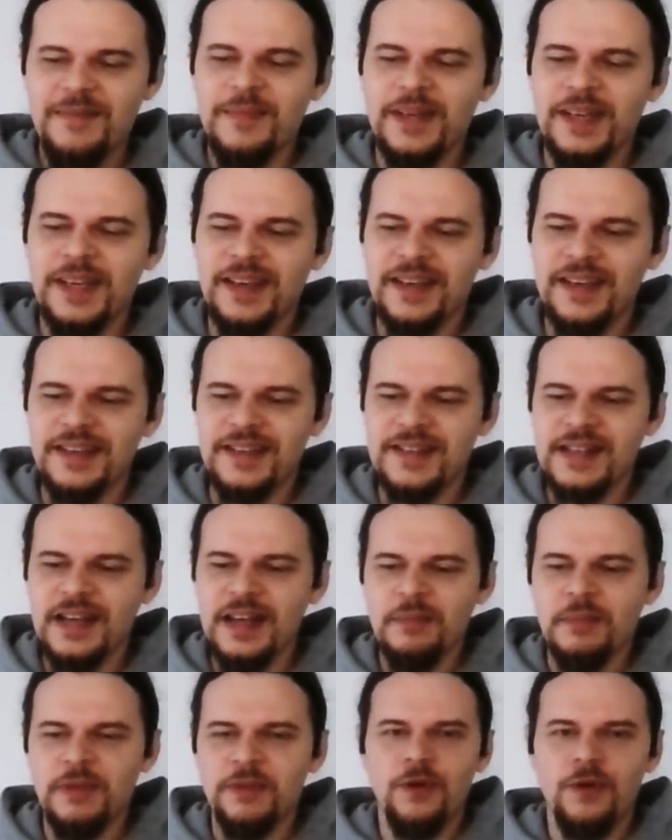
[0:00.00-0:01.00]
because
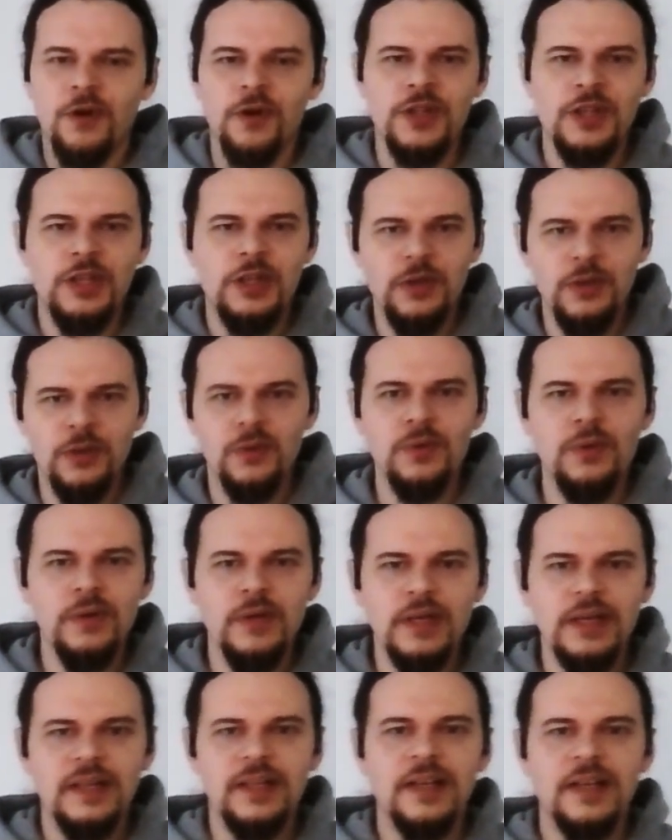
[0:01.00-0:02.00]
before
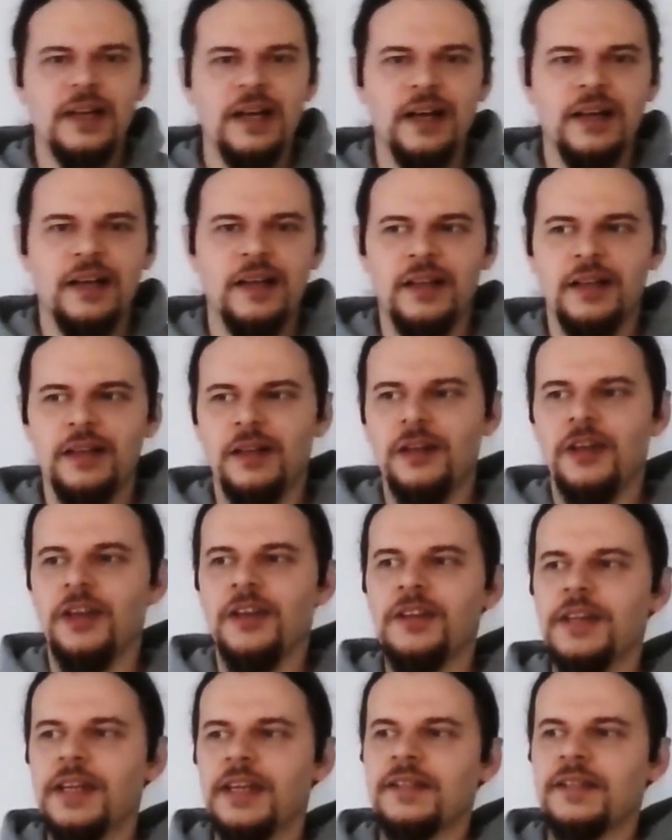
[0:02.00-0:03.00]
you
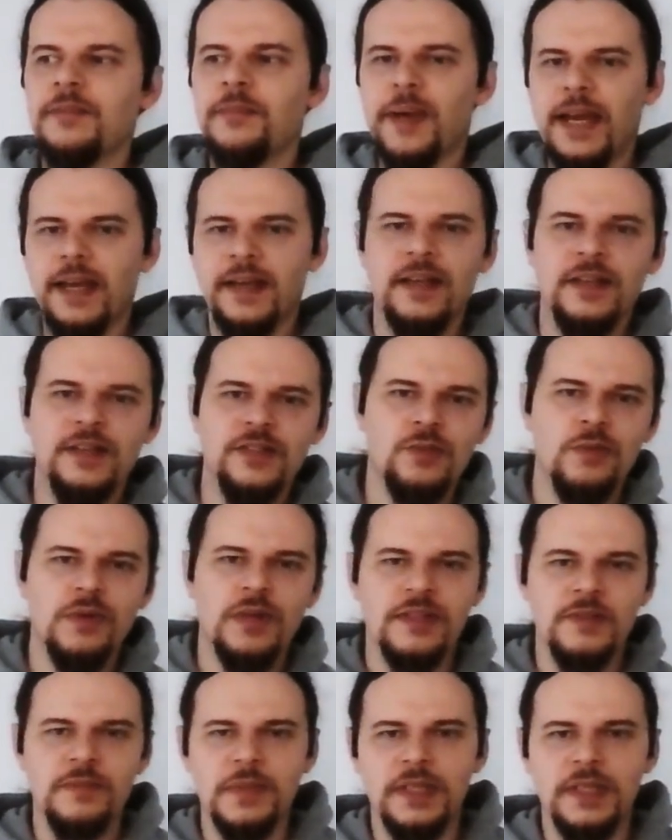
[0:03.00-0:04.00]
learned that the package
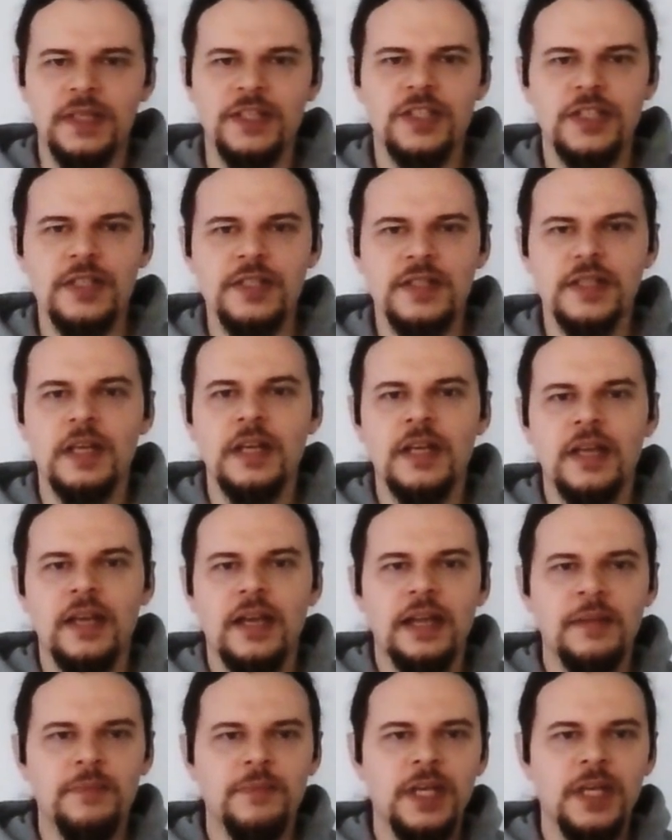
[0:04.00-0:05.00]
was malicious,
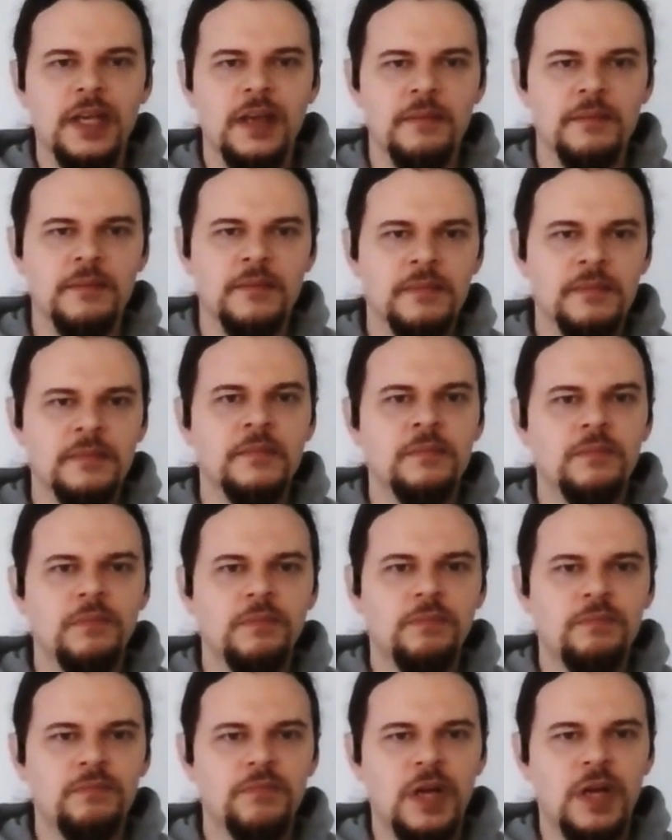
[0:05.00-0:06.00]
NPM
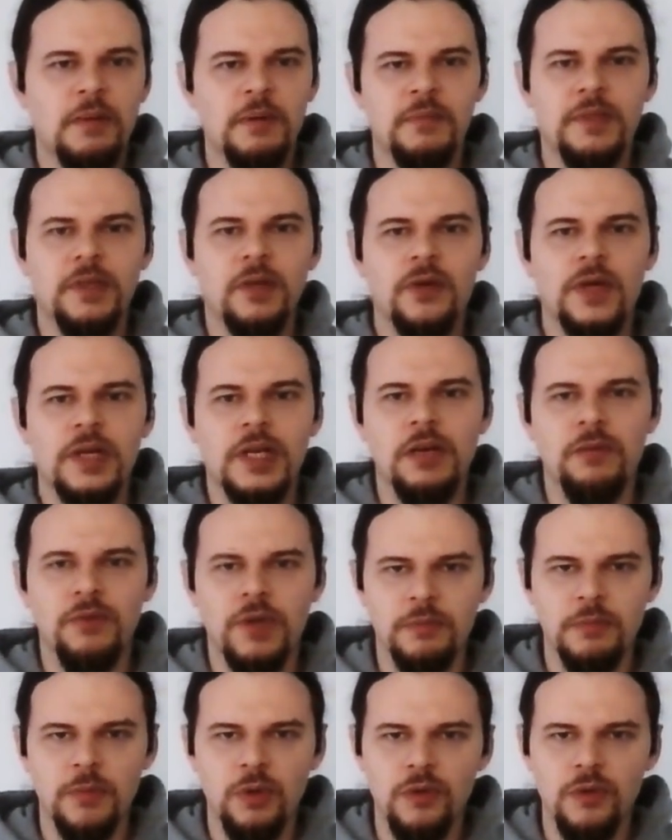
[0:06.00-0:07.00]
probably already
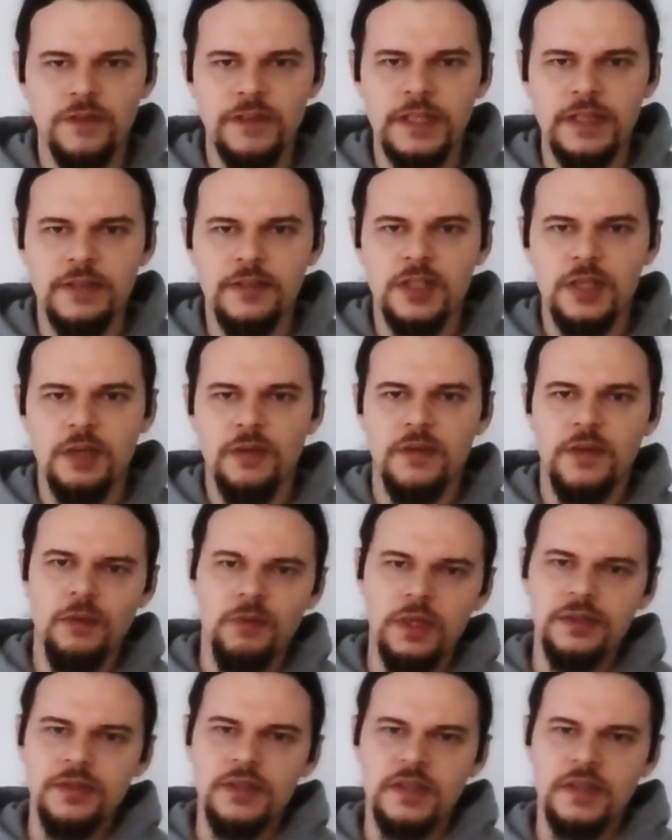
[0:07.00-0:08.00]
removed it. So if
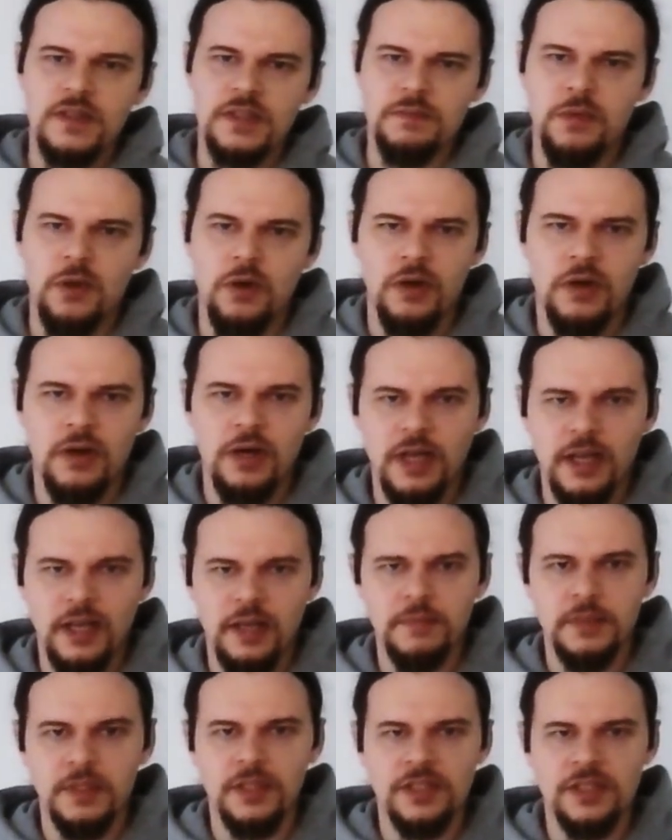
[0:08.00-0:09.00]
you want to explore
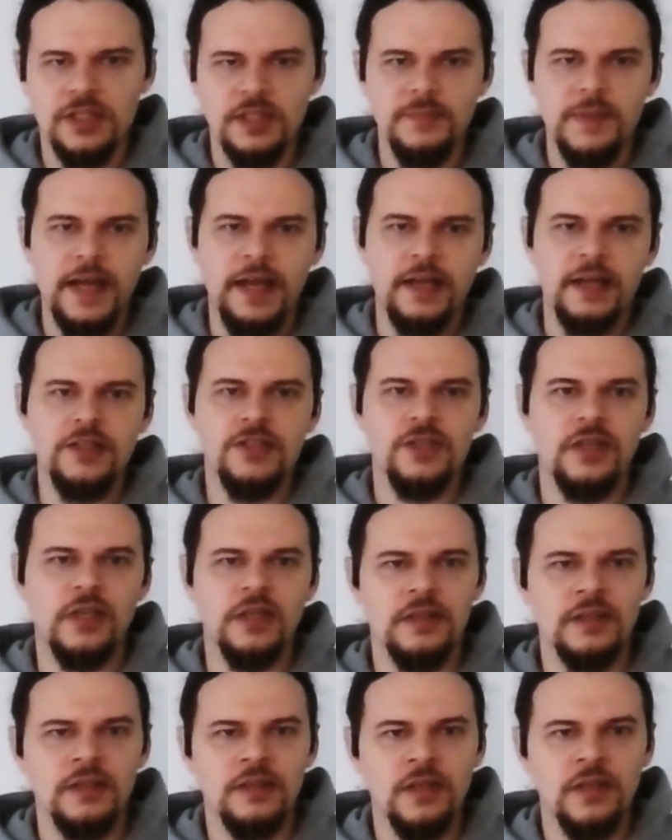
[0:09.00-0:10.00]
a malicious package, you
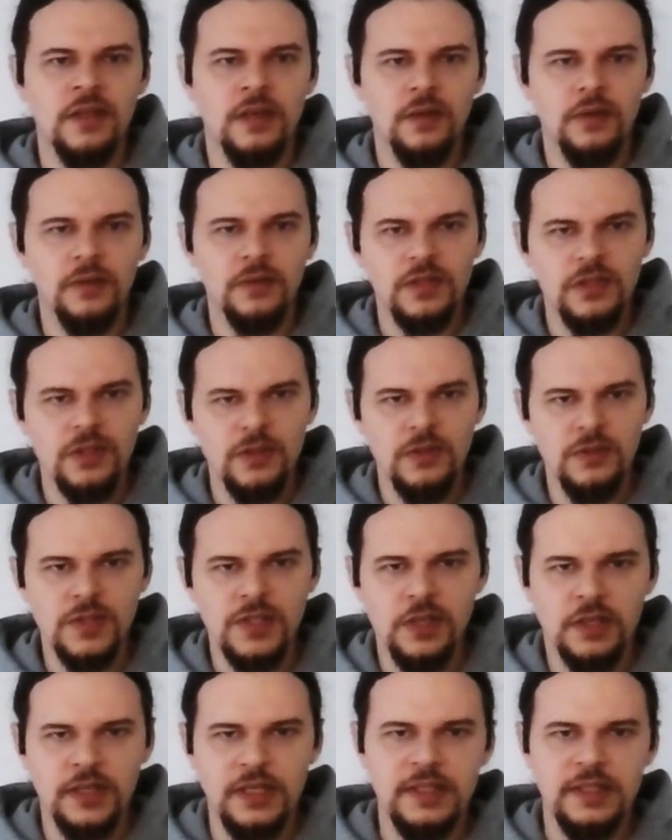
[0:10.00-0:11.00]
can go to
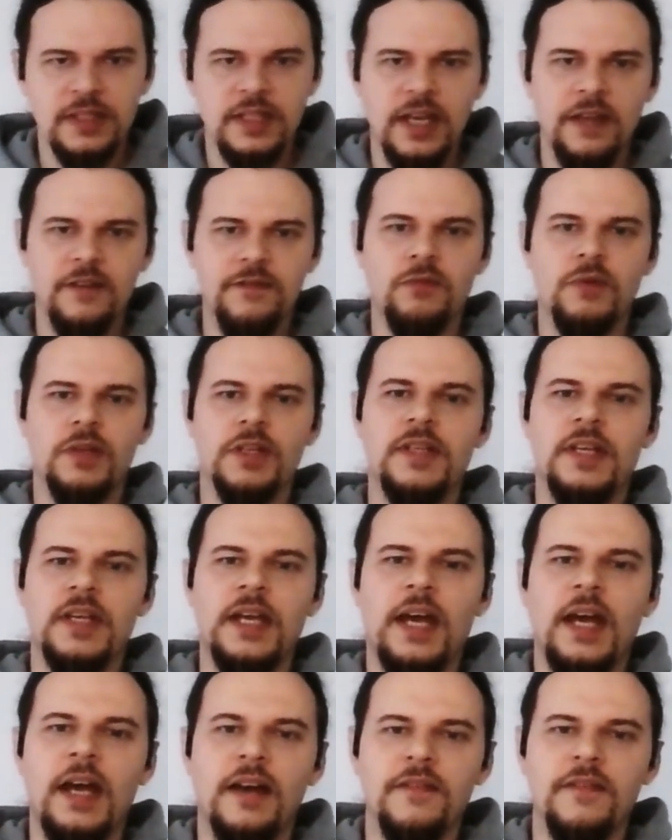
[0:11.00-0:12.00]
Socket Dev, where
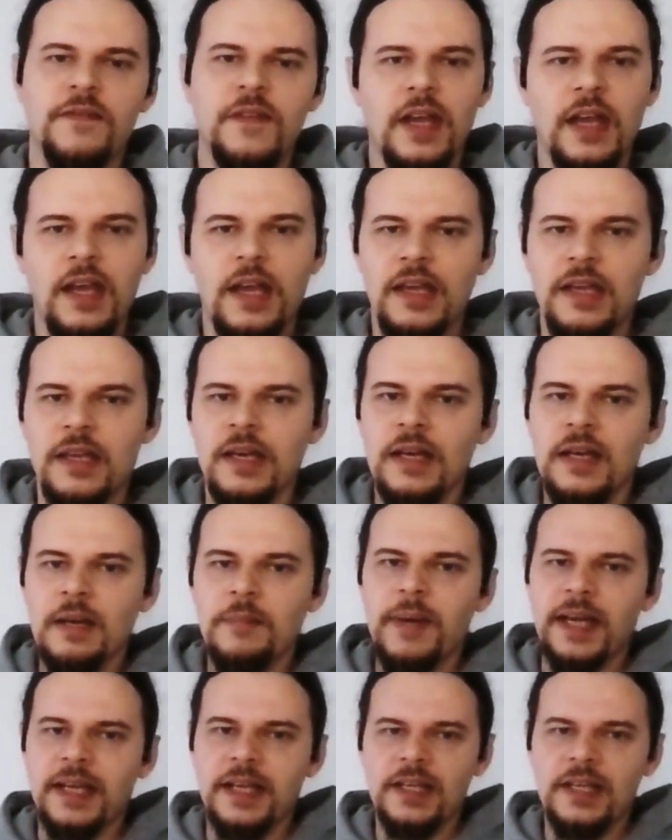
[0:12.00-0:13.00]
they have a
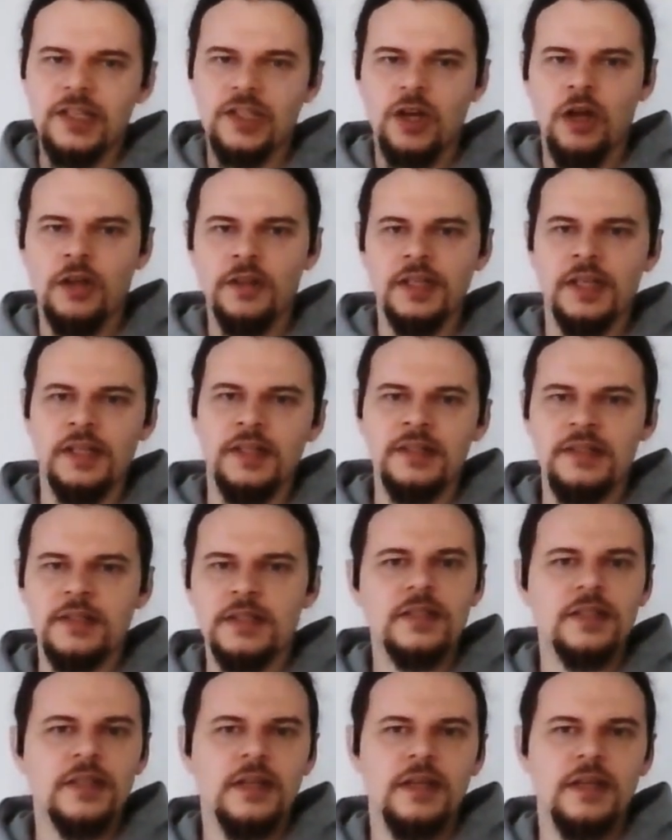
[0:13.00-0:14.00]
package
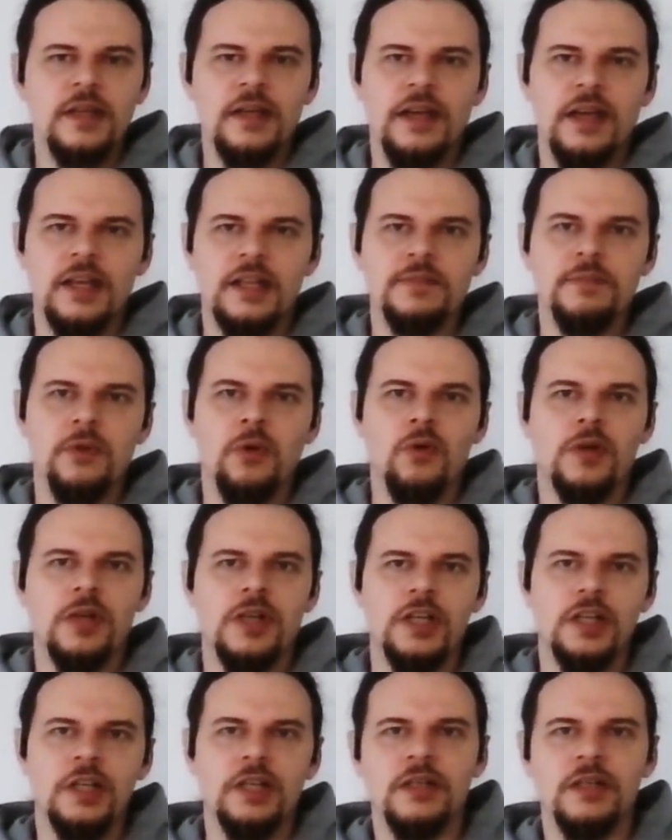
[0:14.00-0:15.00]
contents
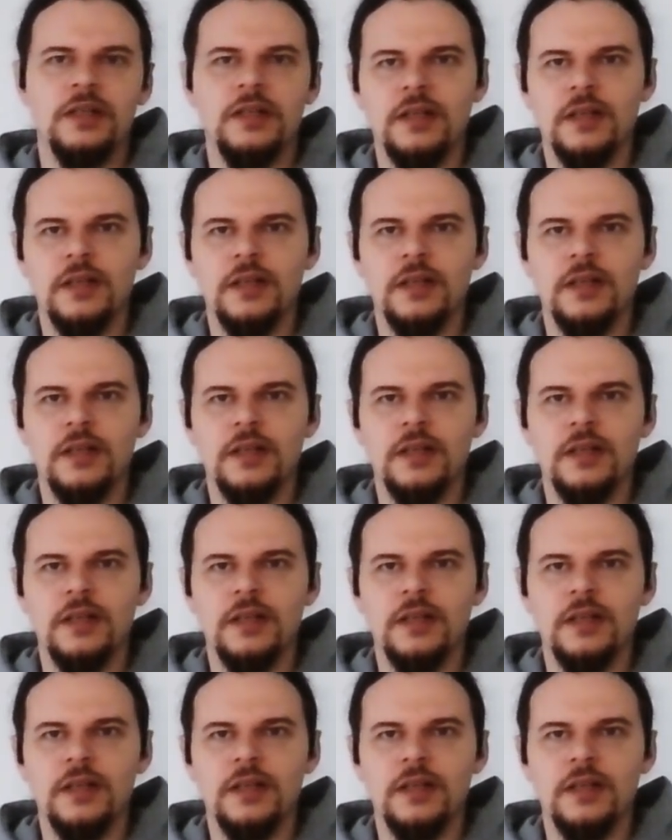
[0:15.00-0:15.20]
explorer